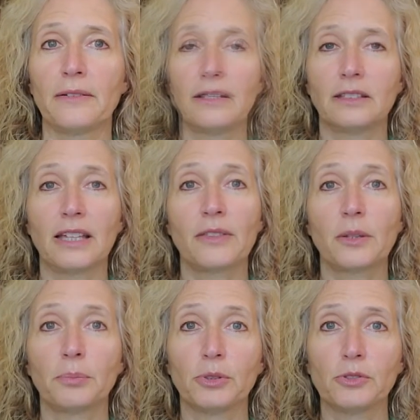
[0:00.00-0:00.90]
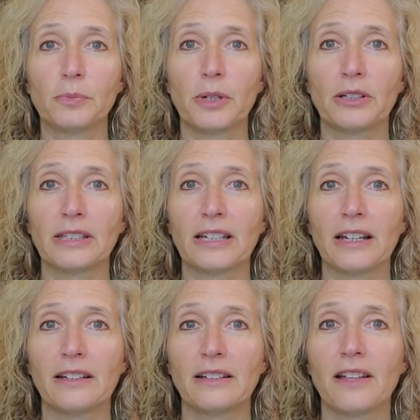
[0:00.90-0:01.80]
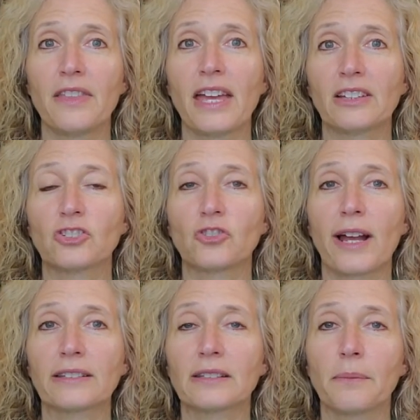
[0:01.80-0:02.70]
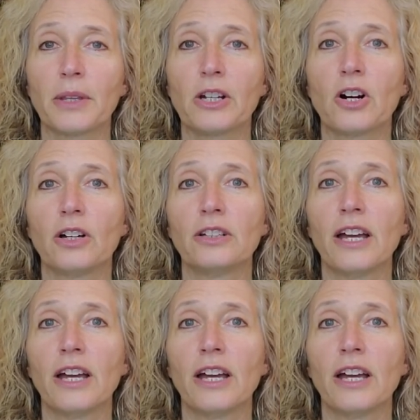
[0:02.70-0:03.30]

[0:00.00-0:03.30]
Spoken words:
To get the blue spirulina, they extract something called